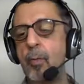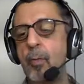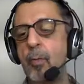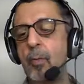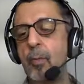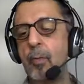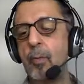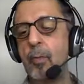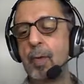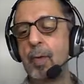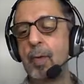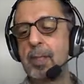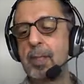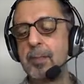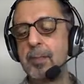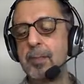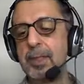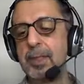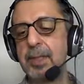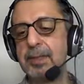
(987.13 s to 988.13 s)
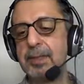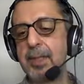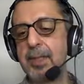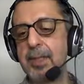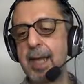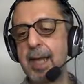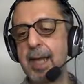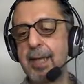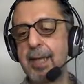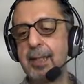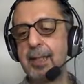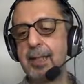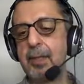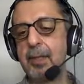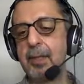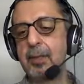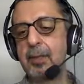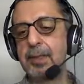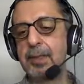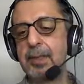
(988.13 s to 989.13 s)
water pressure acting
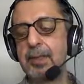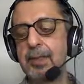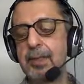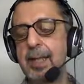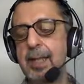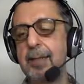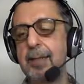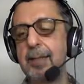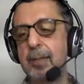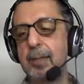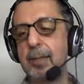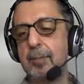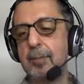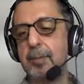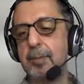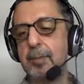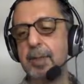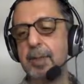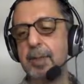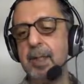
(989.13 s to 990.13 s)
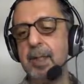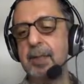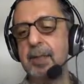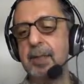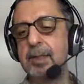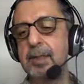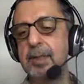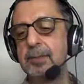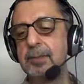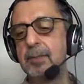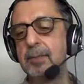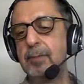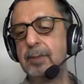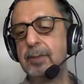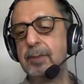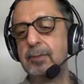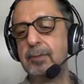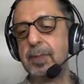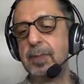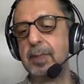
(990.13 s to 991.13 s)
on the tank top. This
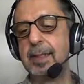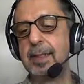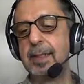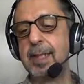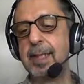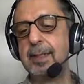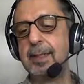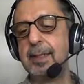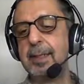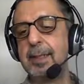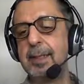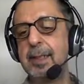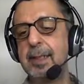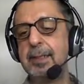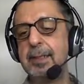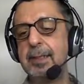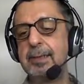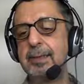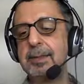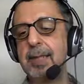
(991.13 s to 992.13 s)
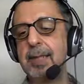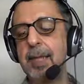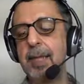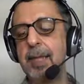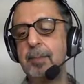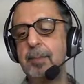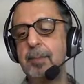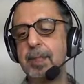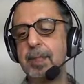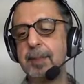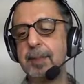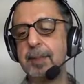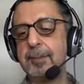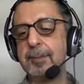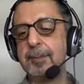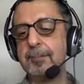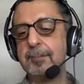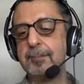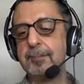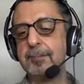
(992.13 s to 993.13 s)
virtual tank is empty.
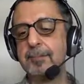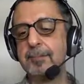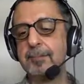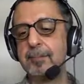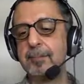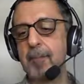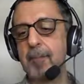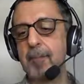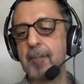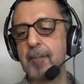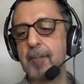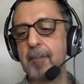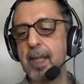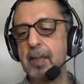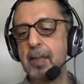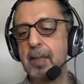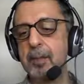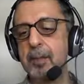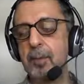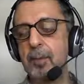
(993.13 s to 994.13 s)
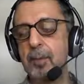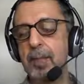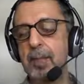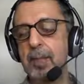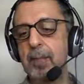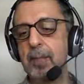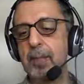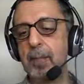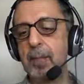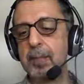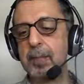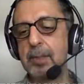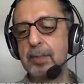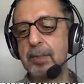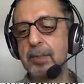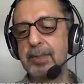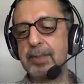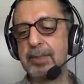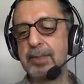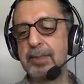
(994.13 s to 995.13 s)
The only water
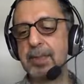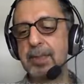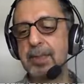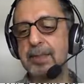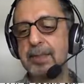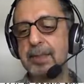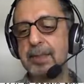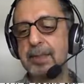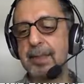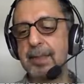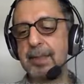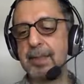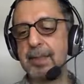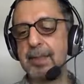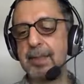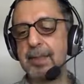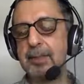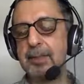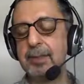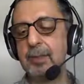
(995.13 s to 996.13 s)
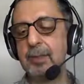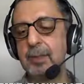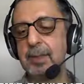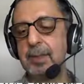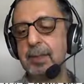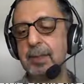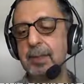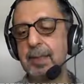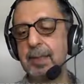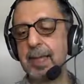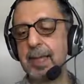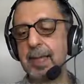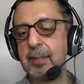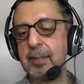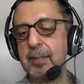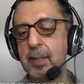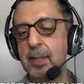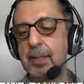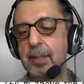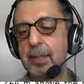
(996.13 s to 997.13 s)
pressure that is acting is on the tank
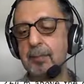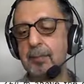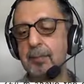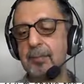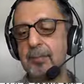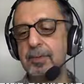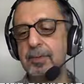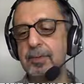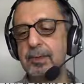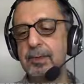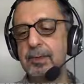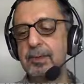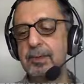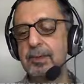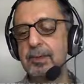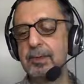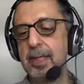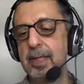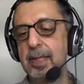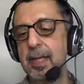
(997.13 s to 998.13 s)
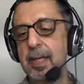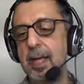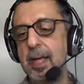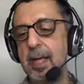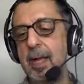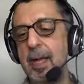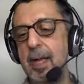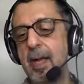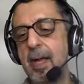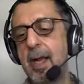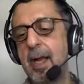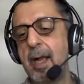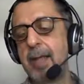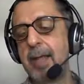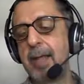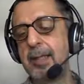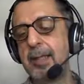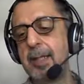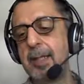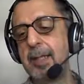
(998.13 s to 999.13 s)
bottom, which is at
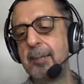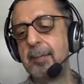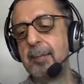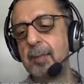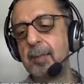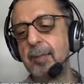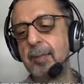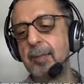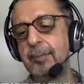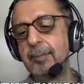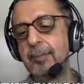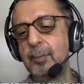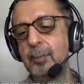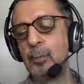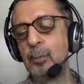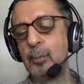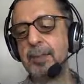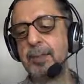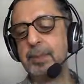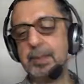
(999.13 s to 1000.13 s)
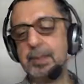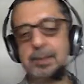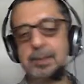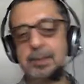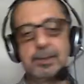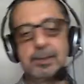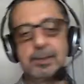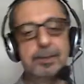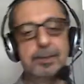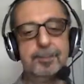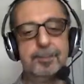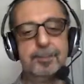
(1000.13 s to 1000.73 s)
a depth of 2 meters.